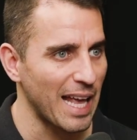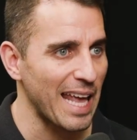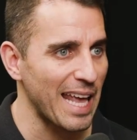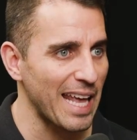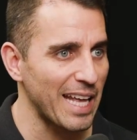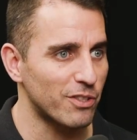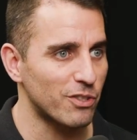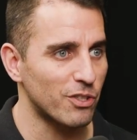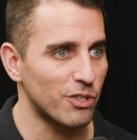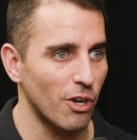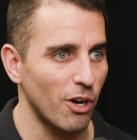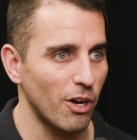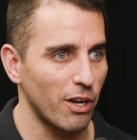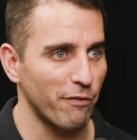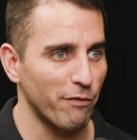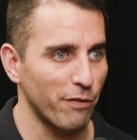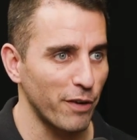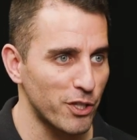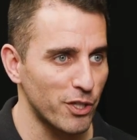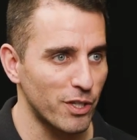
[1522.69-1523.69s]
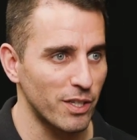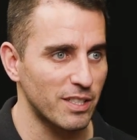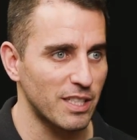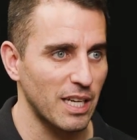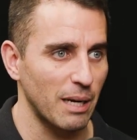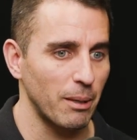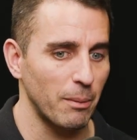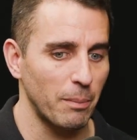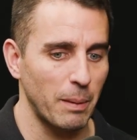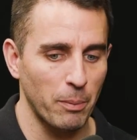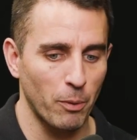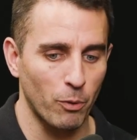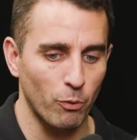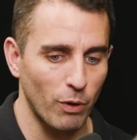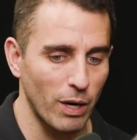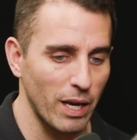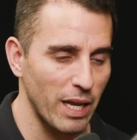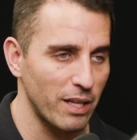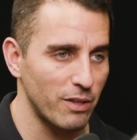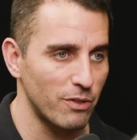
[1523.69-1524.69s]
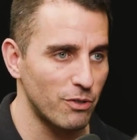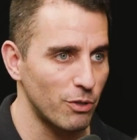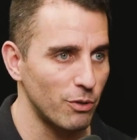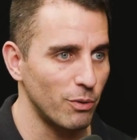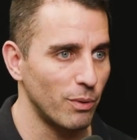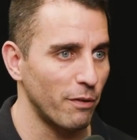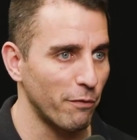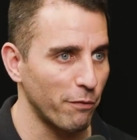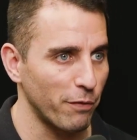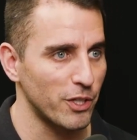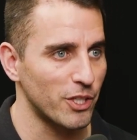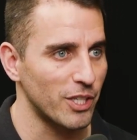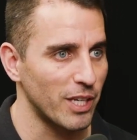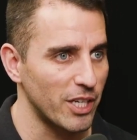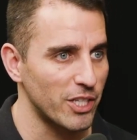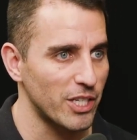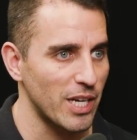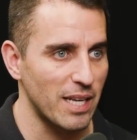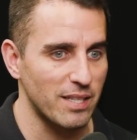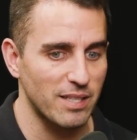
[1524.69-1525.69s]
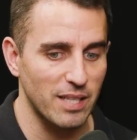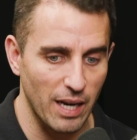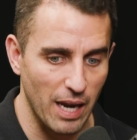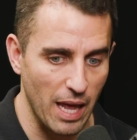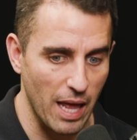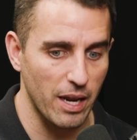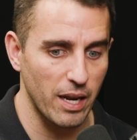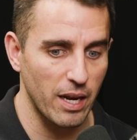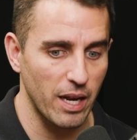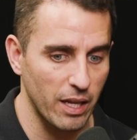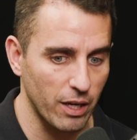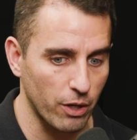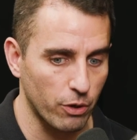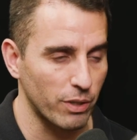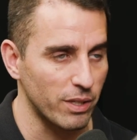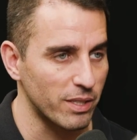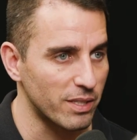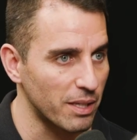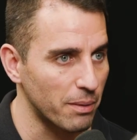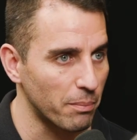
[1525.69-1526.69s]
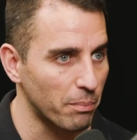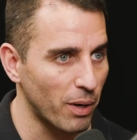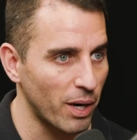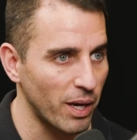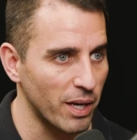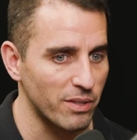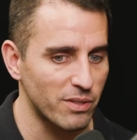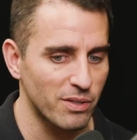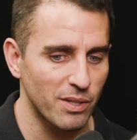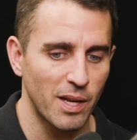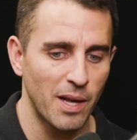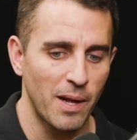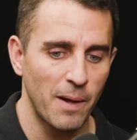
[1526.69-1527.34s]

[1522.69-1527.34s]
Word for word: It saw inflation is coming, people ran to an inflation hedge asset and it increased in price.